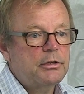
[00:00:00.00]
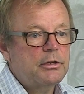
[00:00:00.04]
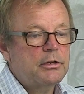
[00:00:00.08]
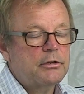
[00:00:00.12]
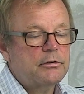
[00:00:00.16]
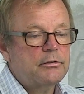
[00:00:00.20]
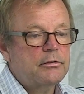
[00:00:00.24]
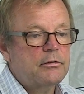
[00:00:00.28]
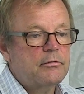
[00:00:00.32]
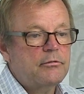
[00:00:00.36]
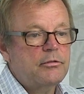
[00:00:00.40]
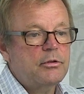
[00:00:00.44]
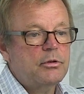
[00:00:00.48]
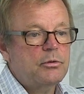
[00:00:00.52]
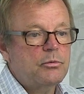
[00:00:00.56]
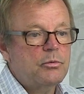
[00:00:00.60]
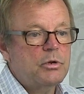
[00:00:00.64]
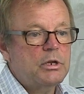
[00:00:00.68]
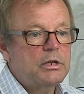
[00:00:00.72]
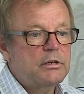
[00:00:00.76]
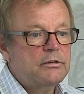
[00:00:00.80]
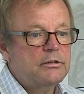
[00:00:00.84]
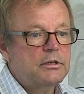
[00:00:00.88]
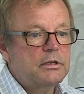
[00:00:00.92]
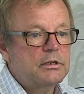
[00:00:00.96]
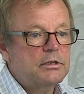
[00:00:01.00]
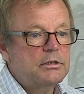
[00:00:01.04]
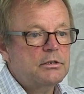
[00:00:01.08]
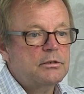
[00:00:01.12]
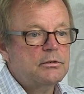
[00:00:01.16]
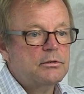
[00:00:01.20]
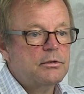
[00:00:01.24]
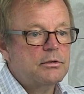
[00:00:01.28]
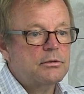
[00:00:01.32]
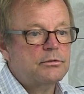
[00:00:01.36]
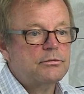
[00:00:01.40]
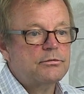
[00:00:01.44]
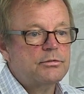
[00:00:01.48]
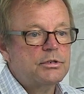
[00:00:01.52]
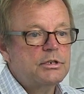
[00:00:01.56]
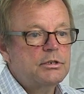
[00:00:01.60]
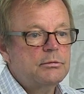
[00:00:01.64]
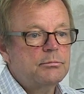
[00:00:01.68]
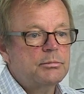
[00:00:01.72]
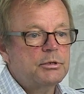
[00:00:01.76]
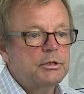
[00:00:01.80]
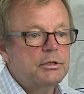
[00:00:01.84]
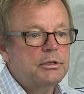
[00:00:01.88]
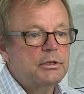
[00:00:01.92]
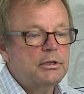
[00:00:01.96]
just a few weeks into the
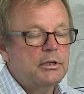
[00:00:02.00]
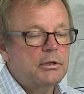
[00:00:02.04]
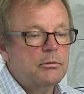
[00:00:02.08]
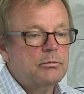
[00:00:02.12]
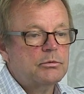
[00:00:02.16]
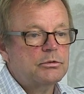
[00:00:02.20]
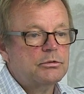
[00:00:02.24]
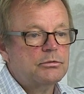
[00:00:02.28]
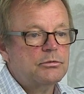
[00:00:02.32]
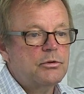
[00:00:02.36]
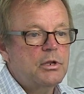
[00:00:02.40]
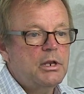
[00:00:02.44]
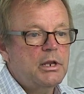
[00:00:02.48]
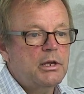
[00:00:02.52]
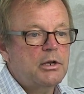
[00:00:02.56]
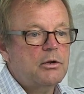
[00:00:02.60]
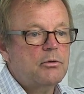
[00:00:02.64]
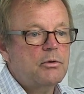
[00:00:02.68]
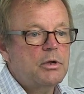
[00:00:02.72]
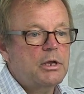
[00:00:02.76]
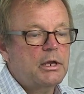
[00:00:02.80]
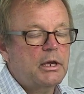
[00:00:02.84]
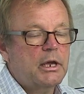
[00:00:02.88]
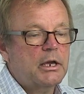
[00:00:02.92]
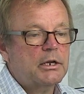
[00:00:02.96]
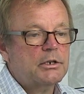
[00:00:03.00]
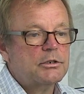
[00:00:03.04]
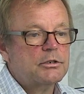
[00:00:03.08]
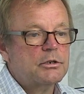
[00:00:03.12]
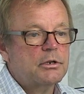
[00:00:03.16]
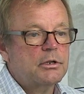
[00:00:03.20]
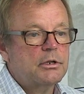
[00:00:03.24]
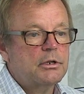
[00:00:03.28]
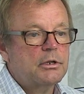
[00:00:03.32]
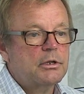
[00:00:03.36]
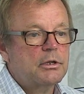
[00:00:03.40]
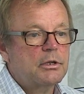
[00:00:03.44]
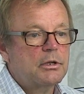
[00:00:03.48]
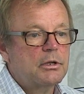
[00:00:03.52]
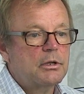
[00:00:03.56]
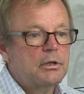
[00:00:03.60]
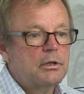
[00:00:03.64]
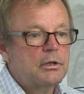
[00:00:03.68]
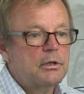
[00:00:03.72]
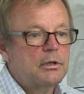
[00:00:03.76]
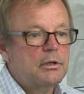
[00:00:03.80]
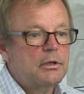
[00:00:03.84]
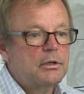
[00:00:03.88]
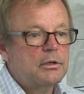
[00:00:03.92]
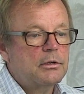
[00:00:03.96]
treatment. It was really quick, actually.
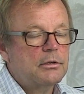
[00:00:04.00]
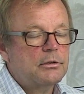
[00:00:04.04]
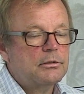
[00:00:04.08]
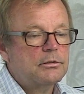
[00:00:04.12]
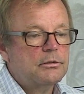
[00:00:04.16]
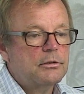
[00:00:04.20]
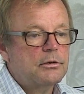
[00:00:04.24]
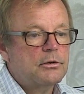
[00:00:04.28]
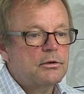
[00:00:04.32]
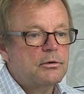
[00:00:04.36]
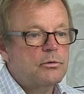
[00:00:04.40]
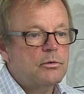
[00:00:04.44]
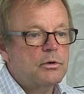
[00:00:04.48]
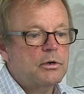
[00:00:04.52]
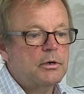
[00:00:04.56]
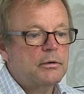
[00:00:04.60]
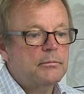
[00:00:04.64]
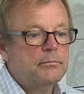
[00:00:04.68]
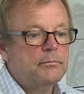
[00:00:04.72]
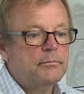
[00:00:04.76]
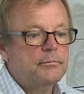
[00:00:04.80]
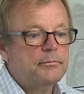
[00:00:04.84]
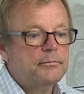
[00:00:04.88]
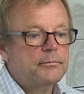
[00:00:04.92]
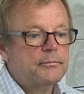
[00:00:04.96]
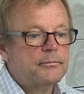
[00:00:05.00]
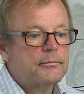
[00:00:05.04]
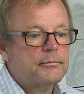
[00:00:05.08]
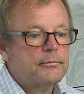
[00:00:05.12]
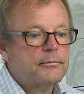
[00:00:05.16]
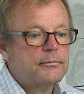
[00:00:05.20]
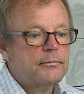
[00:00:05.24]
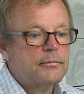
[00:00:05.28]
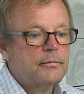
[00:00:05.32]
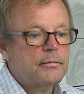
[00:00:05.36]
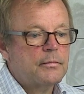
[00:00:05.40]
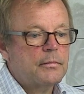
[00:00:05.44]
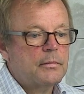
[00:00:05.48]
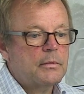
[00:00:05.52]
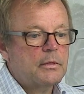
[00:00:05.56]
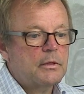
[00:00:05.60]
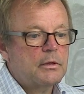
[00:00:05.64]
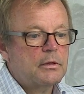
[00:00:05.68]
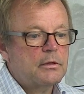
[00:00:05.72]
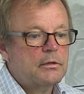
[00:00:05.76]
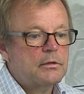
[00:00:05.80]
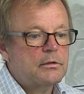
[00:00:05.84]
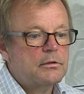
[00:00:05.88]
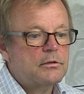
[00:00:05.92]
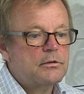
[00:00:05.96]
So
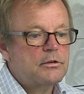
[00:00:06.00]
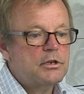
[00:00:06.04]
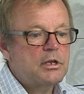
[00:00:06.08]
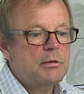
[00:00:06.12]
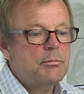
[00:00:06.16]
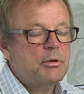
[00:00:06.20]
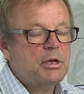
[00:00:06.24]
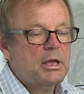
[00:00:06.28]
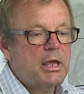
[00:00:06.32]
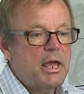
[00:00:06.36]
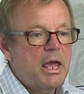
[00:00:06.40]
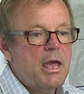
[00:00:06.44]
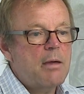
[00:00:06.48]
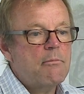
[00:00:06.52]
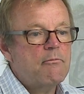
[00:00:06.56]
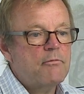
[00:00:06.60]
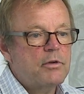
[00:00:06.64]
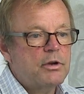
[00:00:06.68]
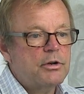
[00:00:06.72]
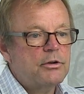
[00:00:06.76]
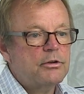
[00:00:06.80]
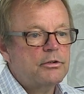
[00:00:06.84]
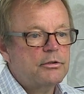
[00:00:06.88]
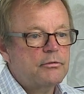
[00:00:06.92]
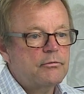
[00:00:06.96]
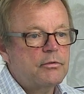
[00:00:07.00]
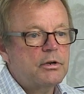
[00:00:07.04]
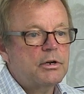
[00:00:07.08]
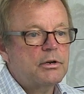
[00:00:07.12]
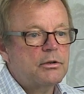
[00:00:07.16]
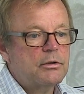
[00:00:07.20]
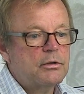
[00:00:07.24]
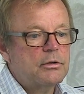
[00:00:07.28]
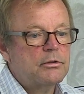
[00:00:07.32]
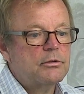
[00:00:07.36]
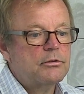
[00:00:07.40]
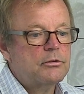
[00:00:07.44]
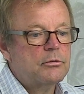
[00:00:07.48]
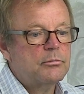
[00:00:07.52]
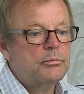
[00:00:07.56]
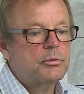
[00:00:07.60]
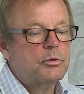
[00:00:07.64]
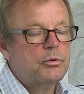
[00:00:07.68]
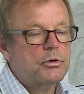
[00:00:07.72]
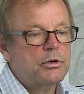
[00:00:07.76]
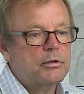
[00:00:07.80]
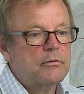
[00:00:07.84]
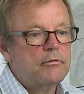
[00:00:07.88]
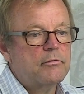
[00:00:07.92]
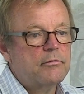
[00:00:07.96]
she became very, very
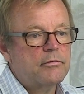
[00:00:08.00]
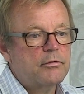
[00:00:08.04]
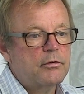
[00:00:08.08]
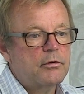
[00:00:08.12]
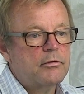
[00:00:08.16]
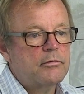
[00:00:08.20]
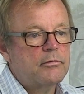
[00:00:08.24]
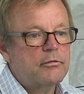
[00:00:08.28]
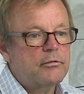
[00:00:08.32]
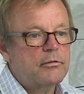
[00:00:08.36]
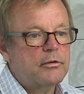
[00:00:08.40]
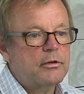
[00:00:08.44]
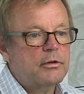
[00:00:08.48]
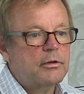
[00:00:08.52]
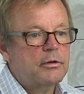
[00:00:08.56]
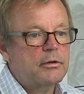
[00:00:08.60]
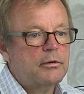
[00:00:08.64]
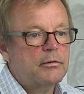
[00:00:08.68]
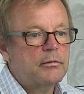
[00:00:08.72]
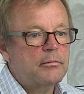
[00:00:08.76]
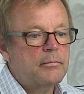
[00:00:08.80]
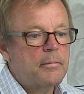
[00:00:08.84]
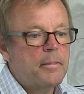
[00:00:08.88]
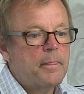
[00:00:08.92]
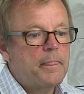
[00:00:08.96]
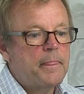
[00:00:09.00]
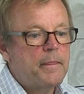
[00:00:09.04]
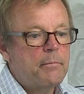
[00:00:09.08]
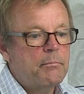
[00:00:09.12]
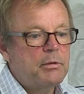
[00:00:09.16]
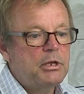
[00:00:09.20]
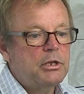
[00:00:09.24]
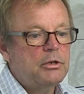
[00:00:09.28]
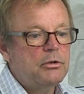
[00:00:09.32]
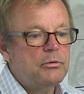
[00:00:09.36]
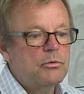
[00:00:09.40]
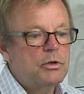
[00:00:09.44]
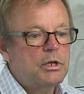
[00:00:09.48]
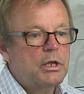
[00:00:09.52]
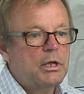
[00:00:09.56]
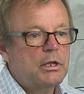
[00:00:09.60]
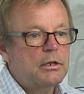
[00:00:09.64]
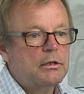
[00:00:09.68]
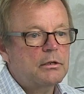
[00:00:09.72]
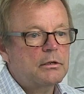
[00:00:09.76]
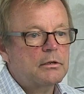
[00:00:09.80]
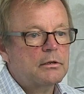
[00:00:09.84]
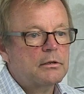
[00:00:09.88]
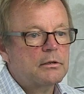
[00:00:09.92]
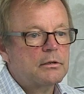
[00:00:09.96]
supportive of me doing
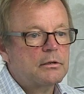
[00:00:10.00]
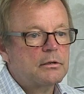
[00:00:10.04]
it,